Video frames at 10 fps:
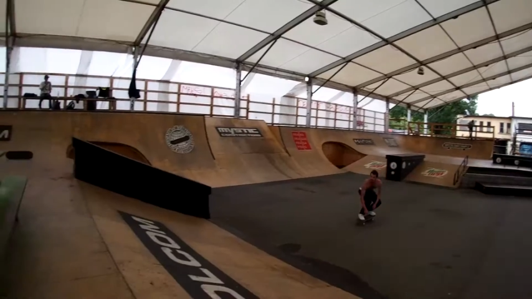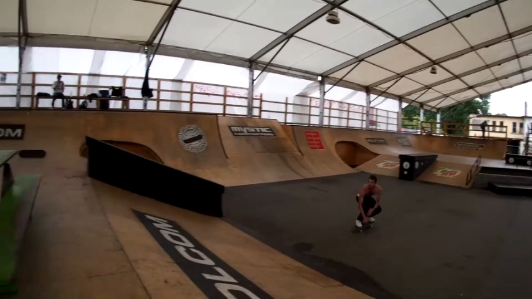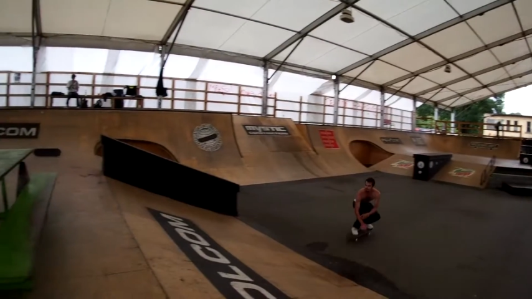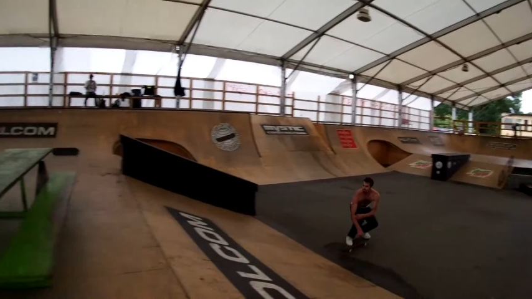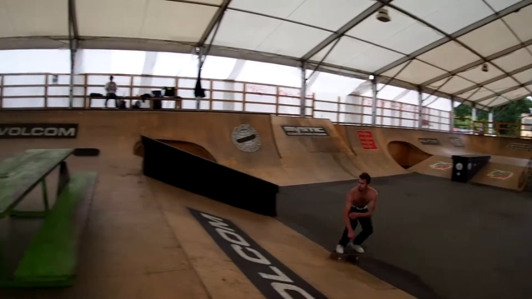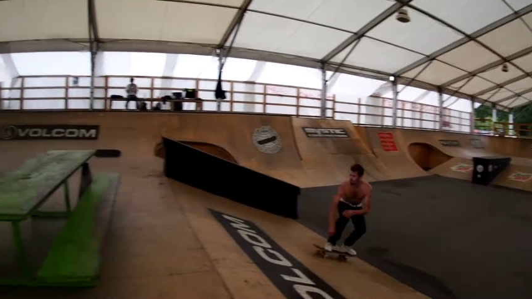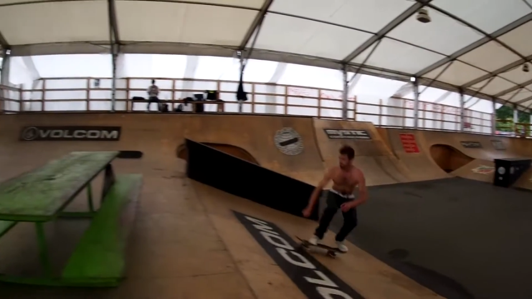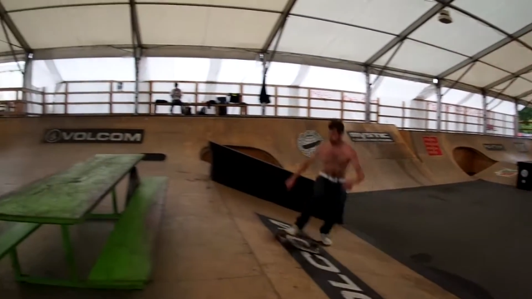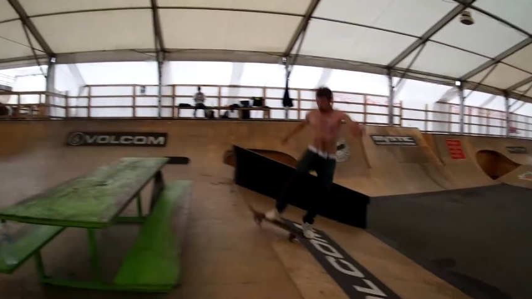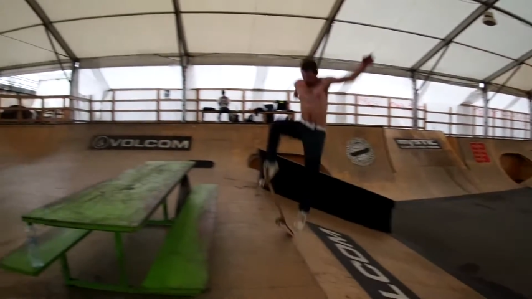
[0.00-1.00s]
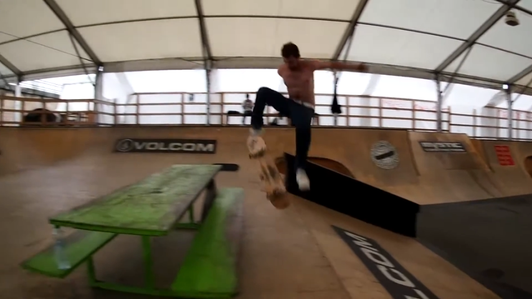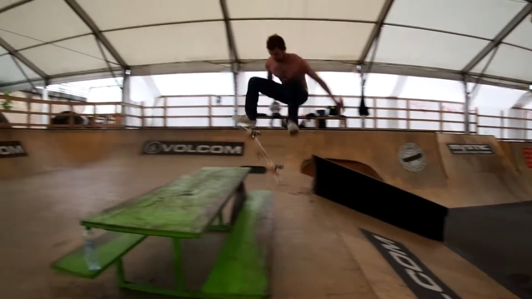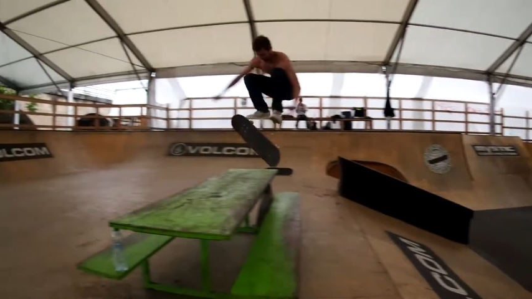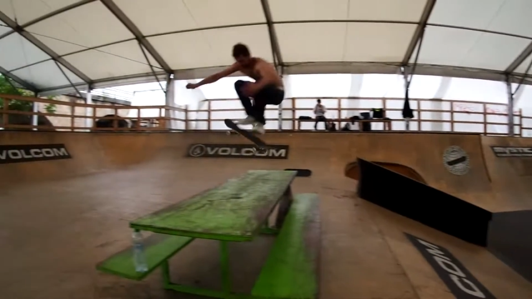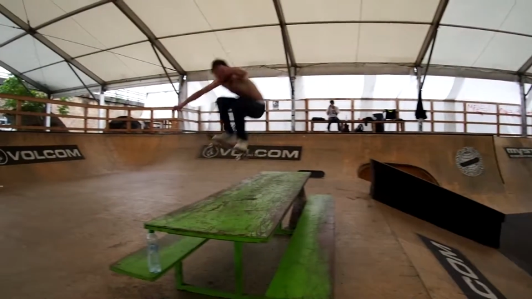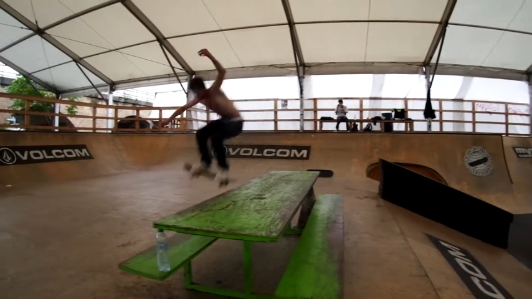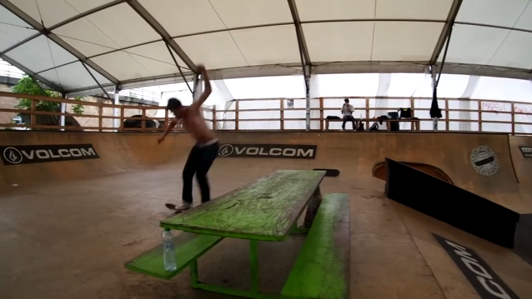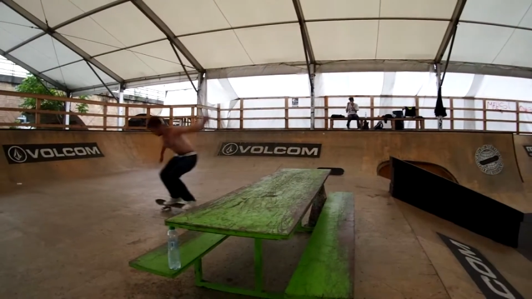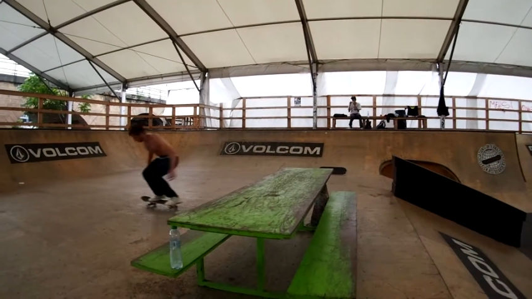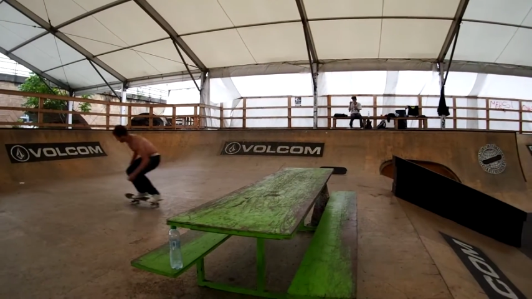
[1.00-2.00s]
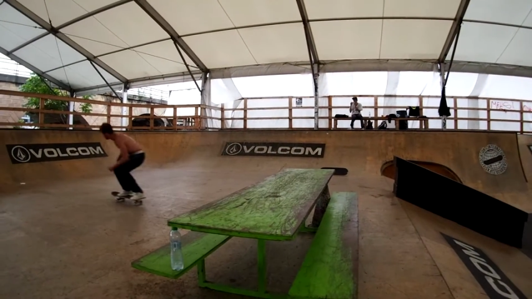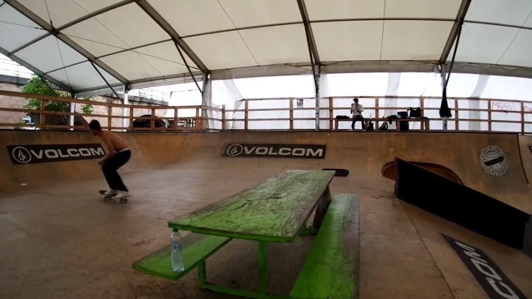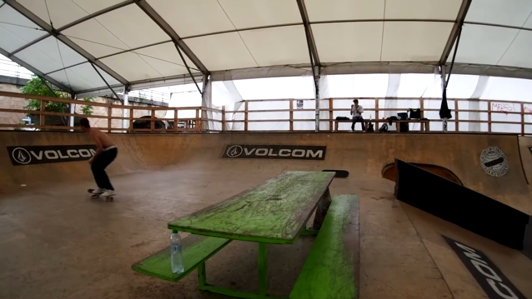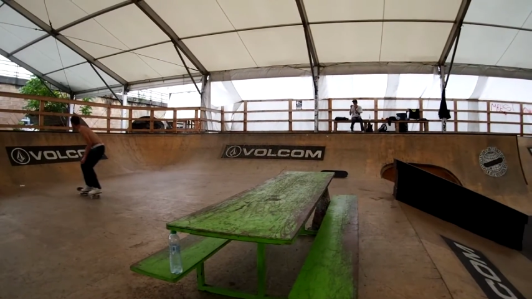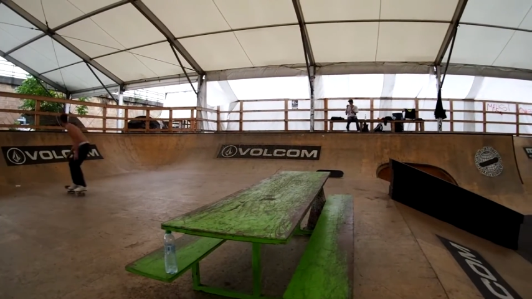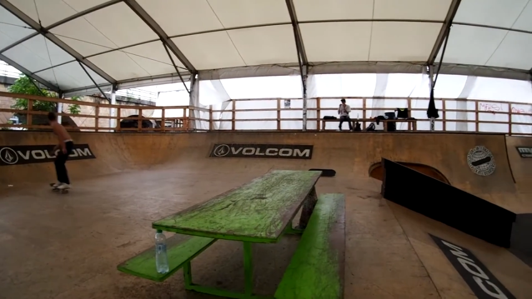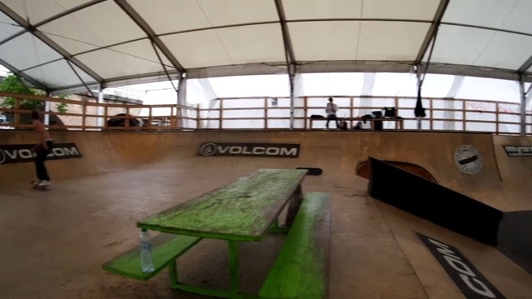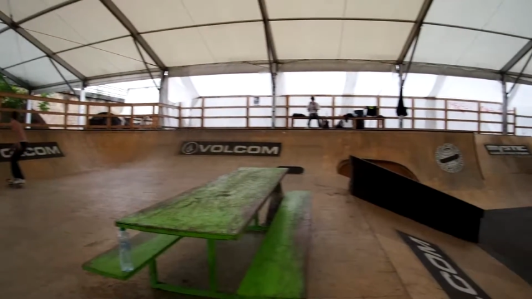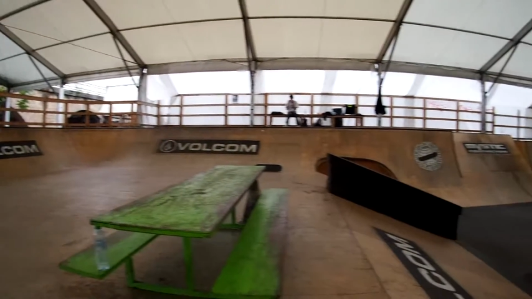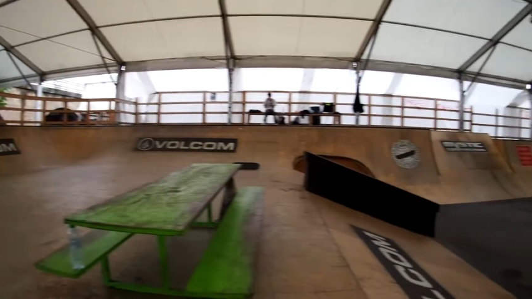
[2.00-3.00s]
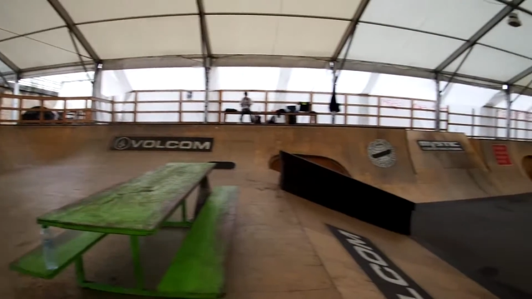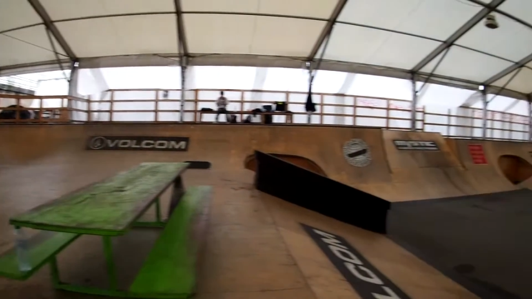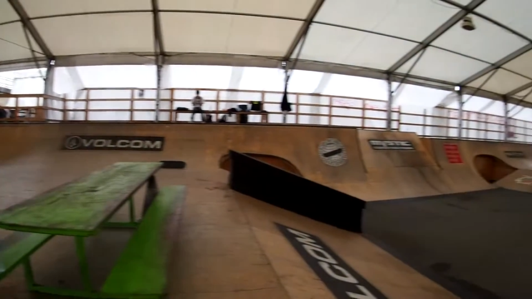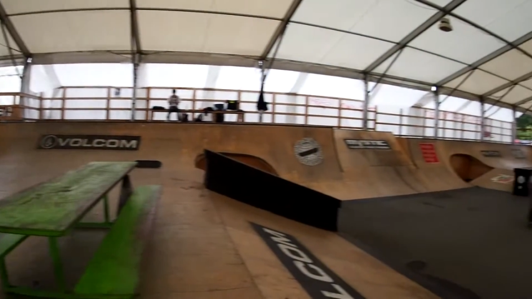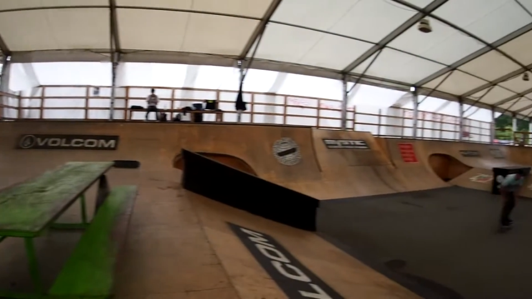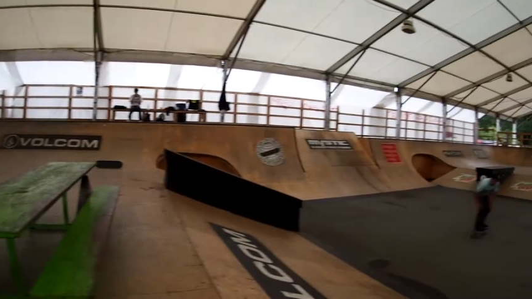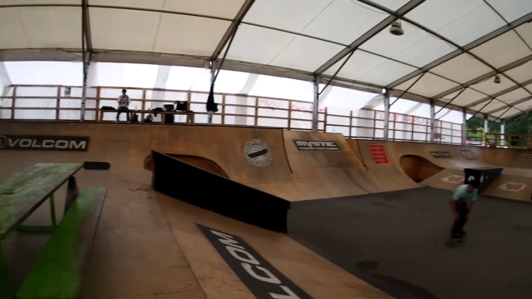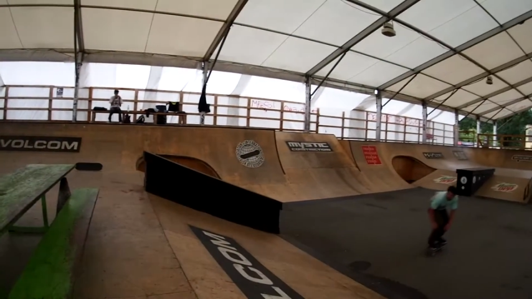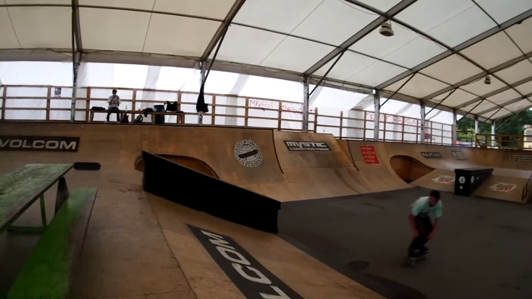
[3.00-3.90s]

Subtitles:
No face is visible, so there are no lips to read.